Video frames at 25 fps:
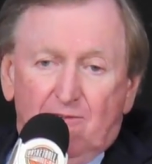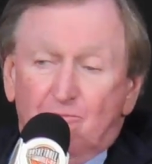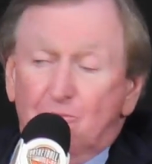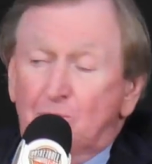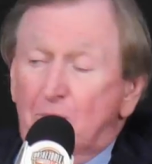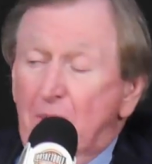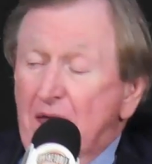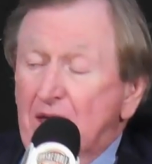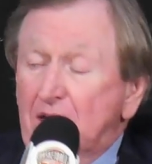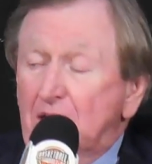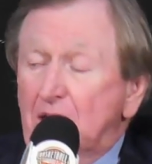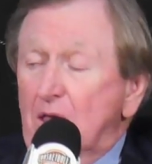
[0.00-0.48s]

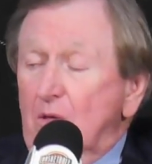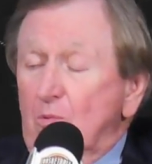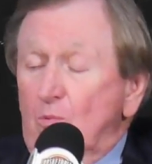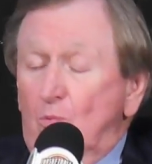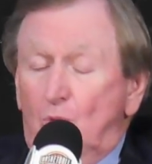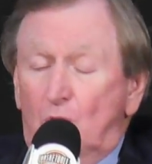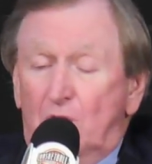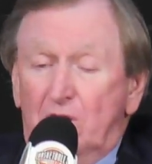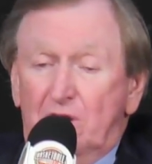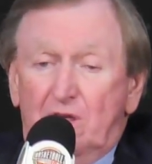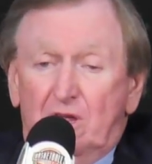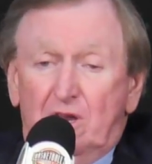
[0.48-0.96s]
made it
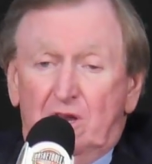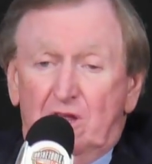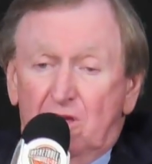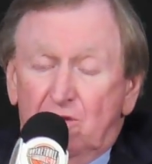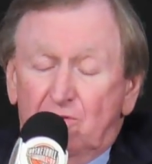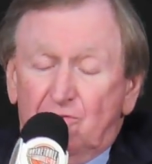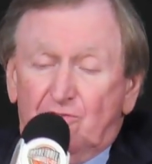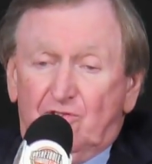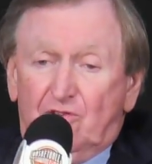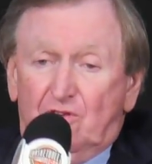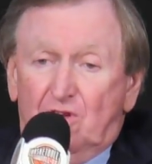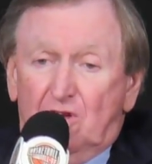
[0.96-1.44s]
what it
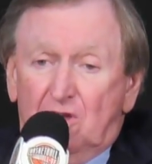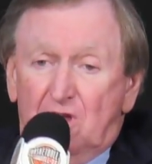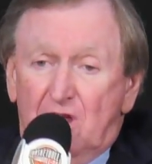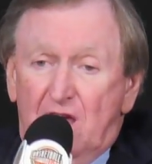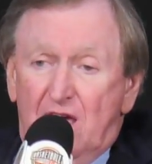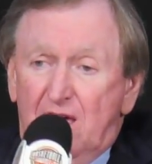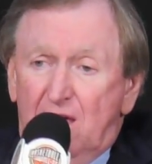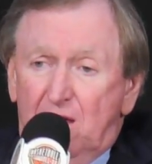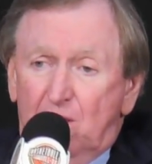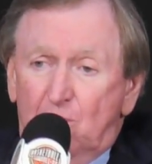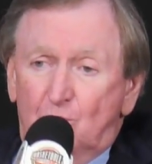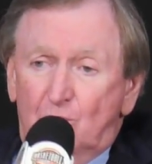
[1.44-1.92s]
is
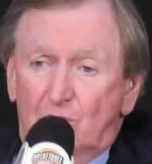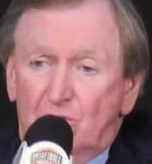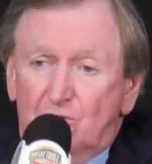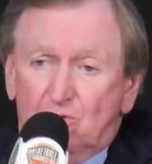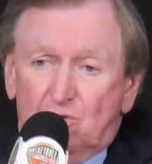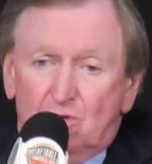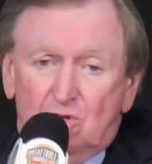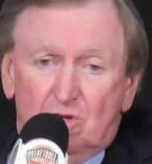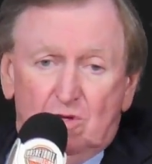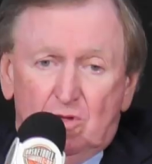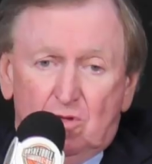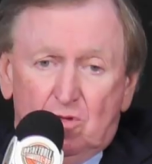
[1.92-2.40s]
today,
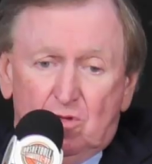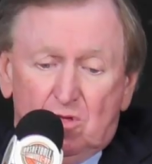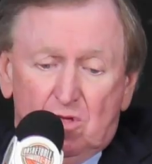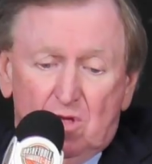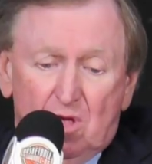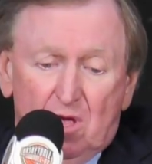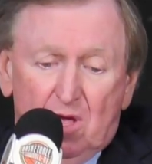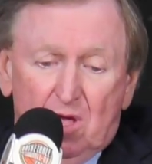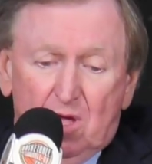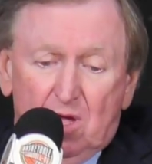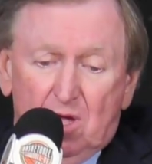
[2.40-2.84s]
which is